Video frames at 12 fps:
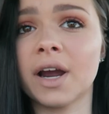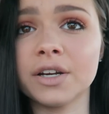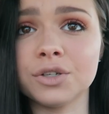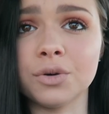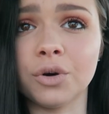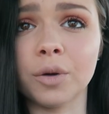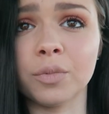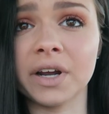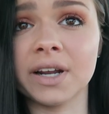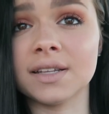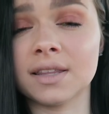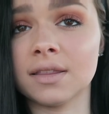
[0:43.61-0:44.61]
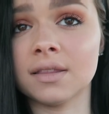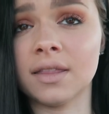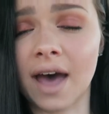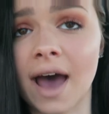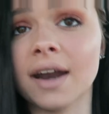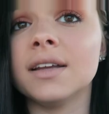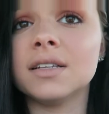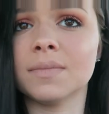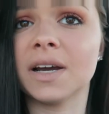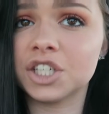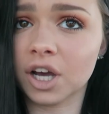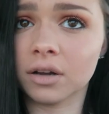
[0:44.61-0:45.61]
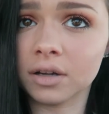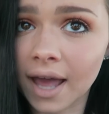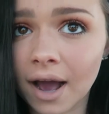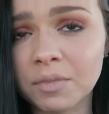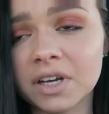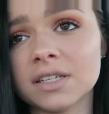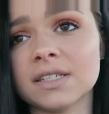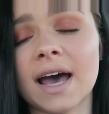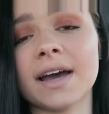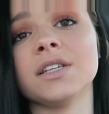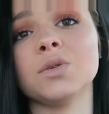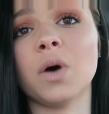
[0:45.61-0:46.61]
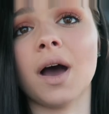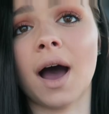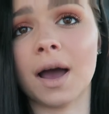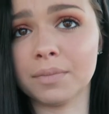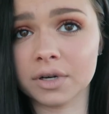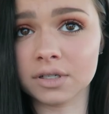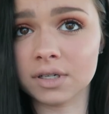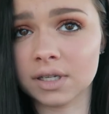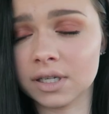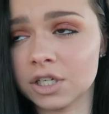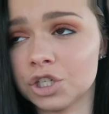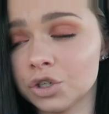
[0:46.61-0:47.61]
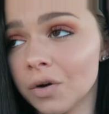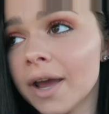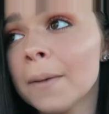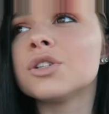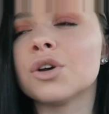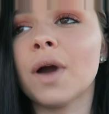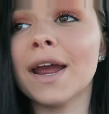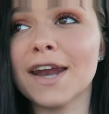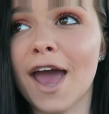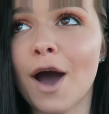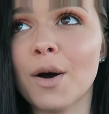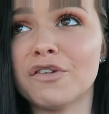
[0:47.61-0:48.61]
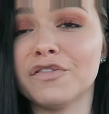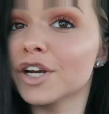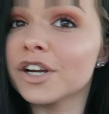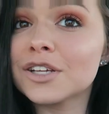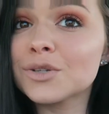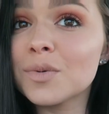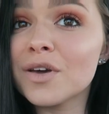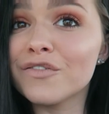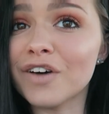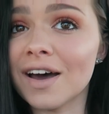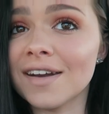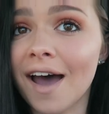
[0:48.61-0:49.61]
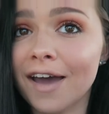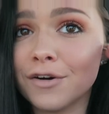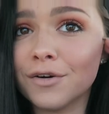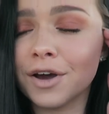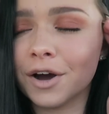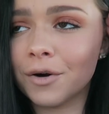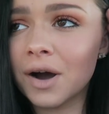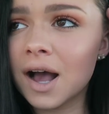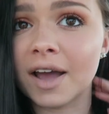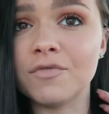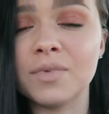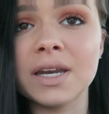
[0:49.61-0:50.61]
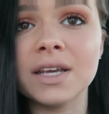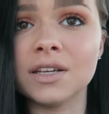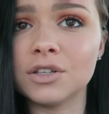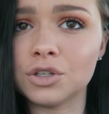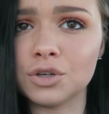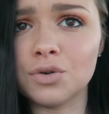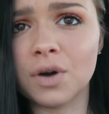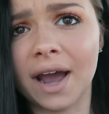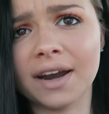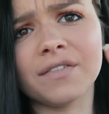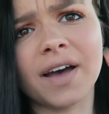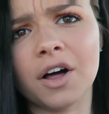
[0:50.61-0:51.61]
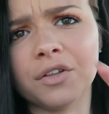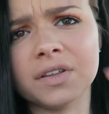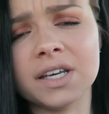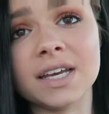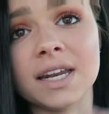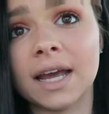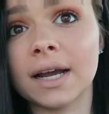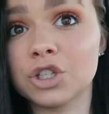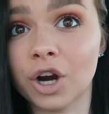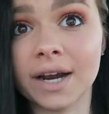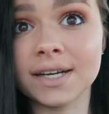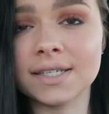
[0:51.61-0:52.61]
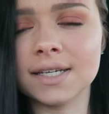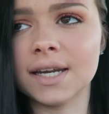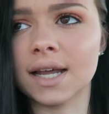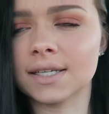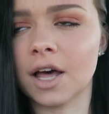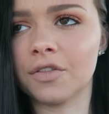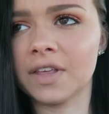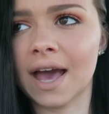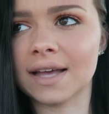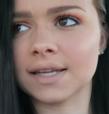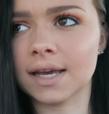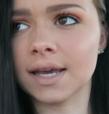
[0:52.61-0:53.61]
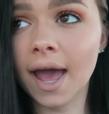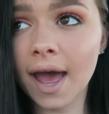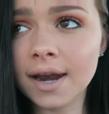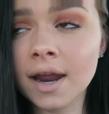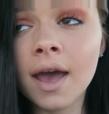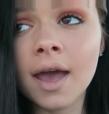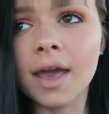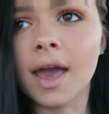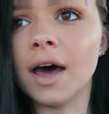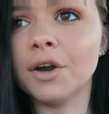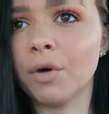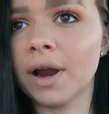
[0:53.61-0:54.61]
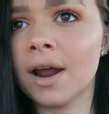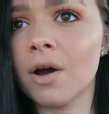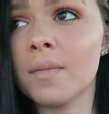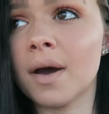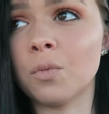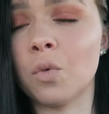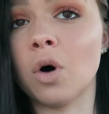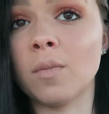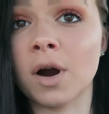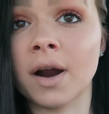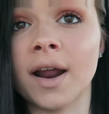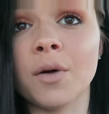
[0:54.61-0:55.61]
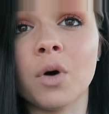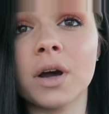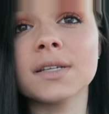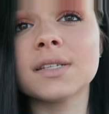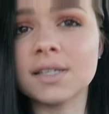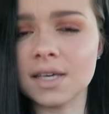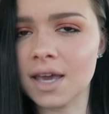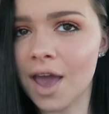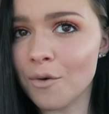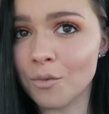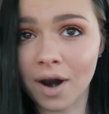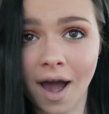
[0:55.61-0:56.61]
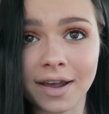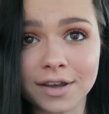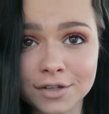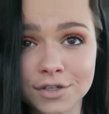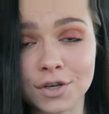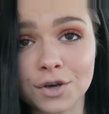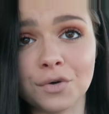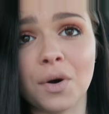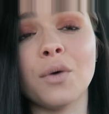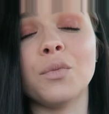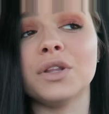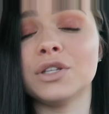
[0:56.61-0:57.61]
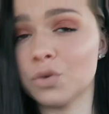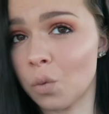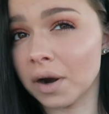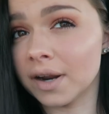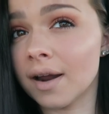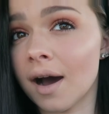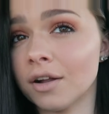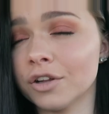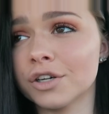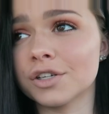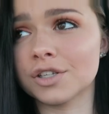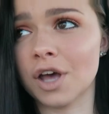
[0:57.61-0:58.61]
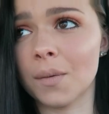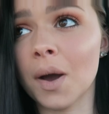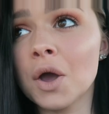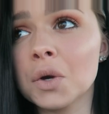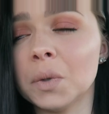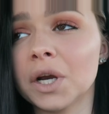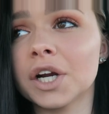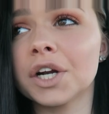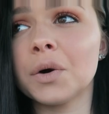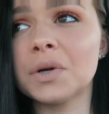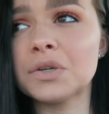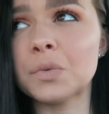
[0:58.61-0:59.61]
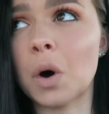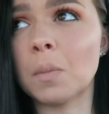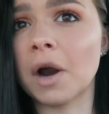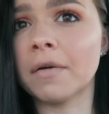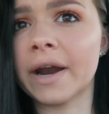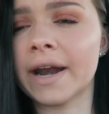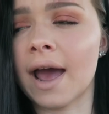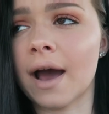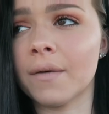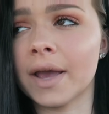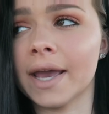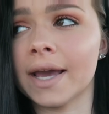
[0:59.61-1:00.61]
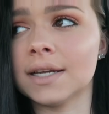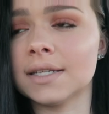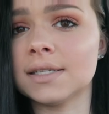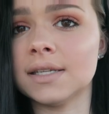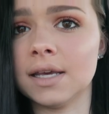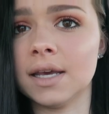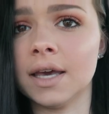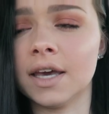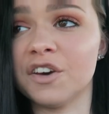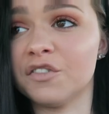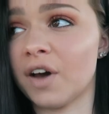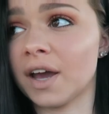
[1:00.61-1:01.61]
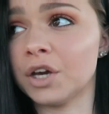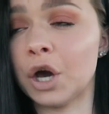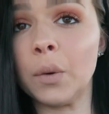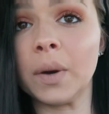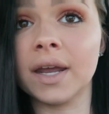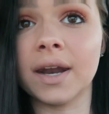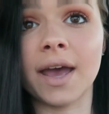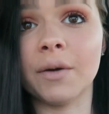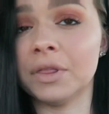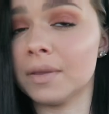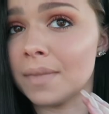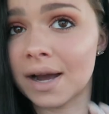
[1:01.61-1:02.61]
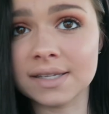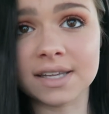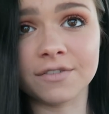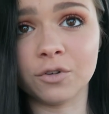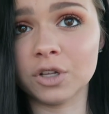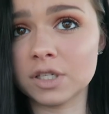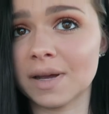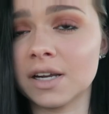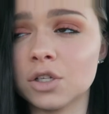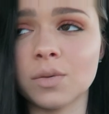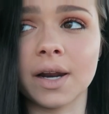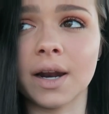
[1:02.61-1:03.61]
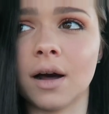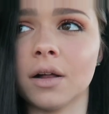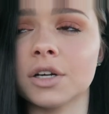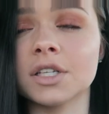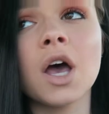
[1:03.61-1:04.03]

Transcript: trying to incorporate in that into my channel now because that is what I personally enjoy. So right now, I figure this would be fun, I don't know. I've been into kind of healthy eating, trying to eat as healthy as I can. And right now I'm at Walmart and I wanna see what I can do with twenty dollars. So we are gonna go into Walmart right now and see if I go in with the mindset of only spending twenty dollars,